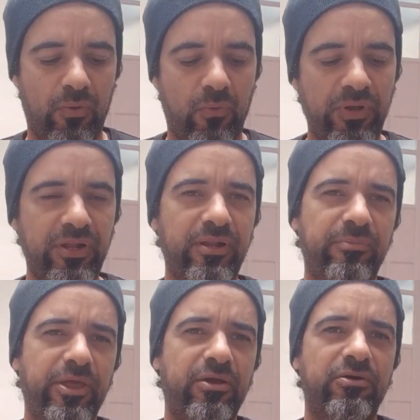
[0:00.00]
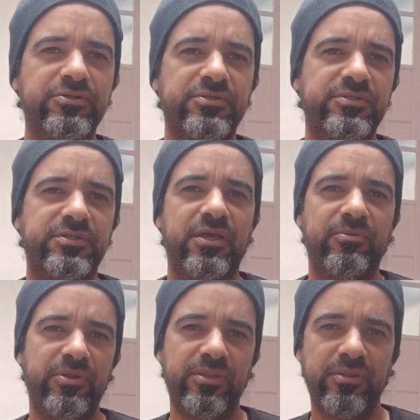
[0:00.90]
One of the main cons of this
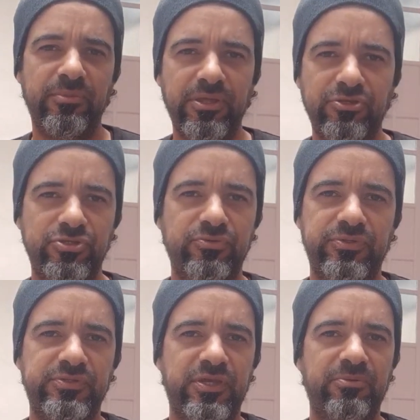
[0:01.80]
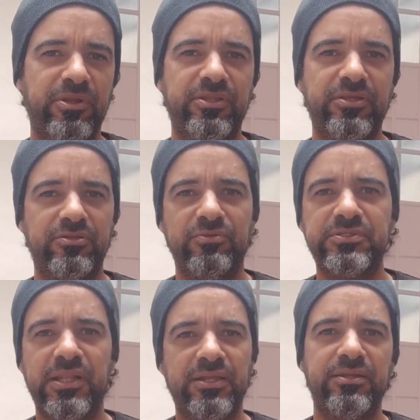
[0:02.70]
camera, and the main issue with this camera, and I think
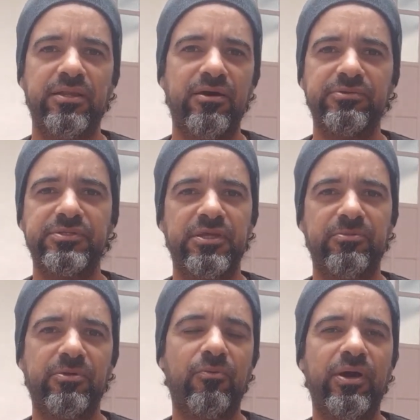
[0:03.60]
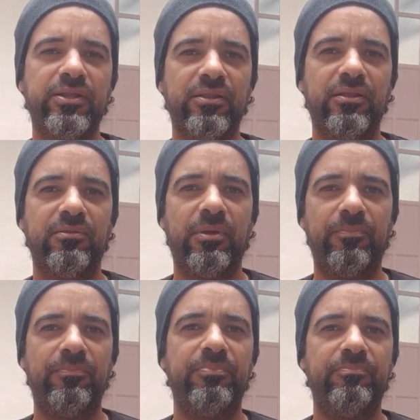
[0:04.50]
it's letting down this camera quite a
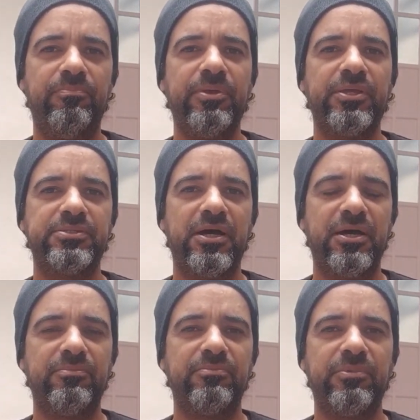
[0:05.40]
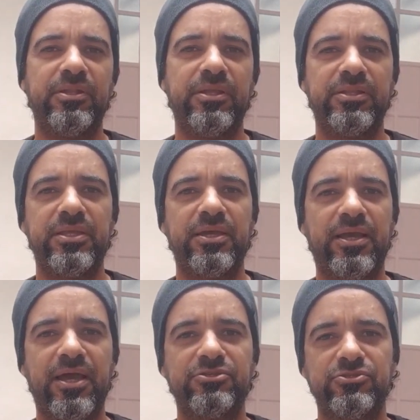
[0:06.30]
big time, and I think
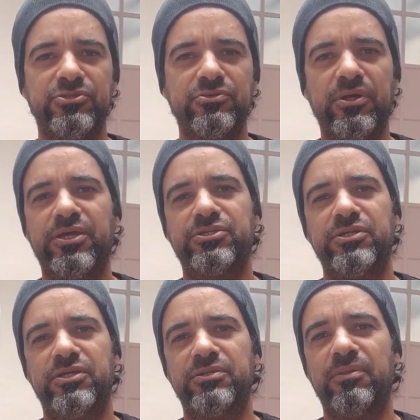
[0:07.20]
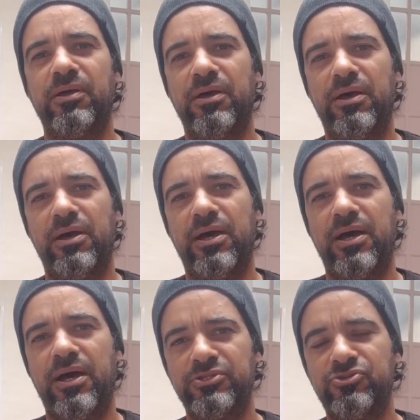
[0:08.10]
Akaso should actually
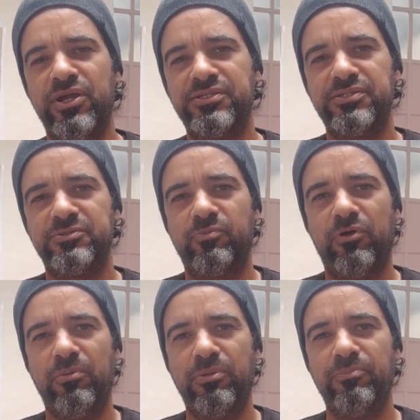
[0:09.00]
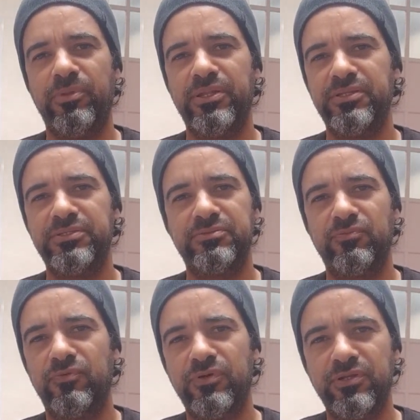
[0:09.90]
address this problem, and is
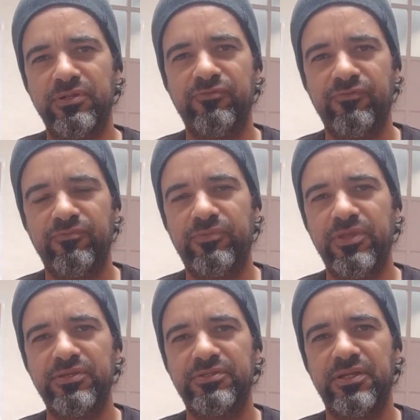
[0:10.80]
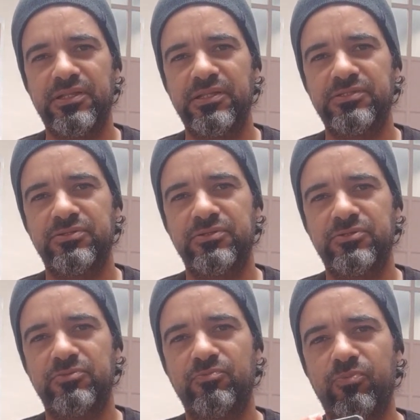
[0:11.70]
one of the things that
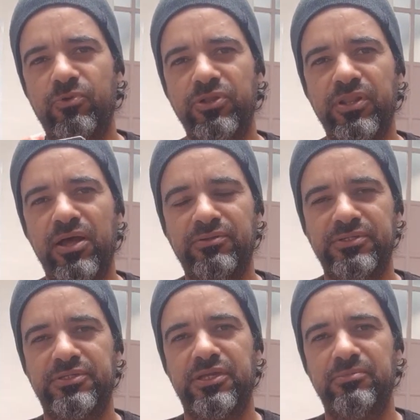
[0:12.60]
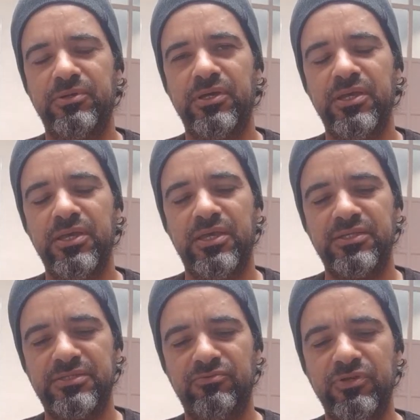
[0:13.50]
is putting down this camera.
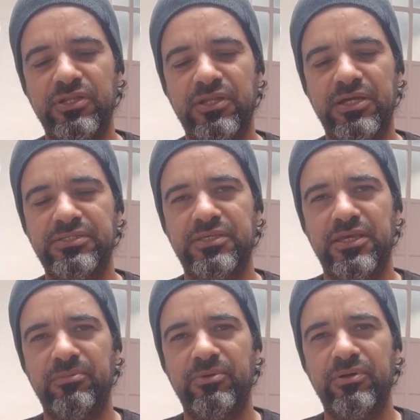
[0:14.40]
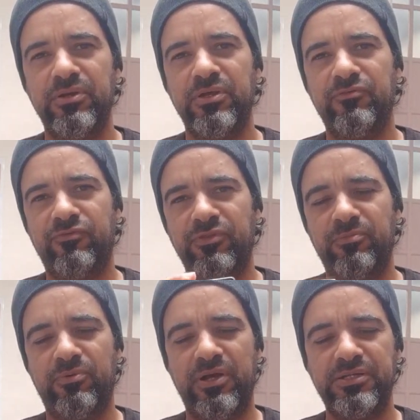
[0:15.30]
It's a really nice camera for the
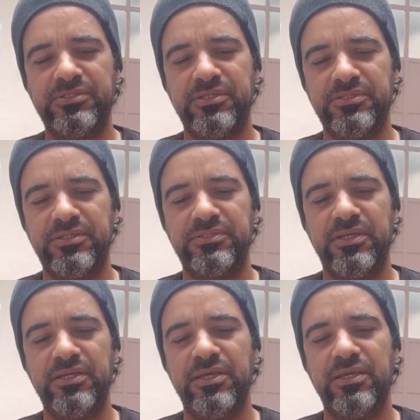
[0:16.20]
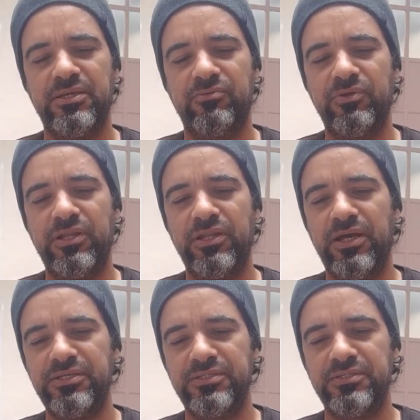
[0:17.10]
price, as I say, really nice